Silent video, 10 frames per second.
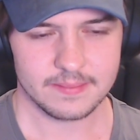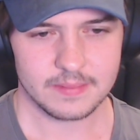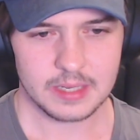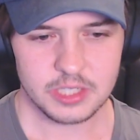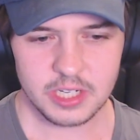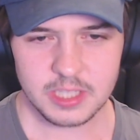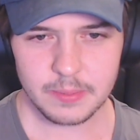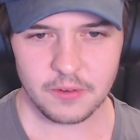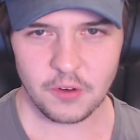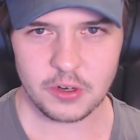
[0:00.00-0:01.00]
She needs a
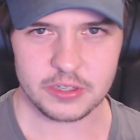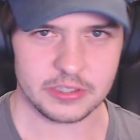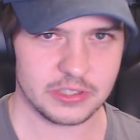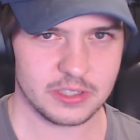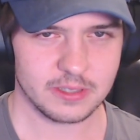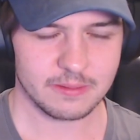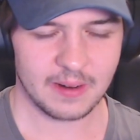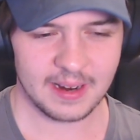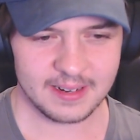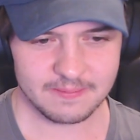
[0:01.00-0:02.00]
bit of focus, right?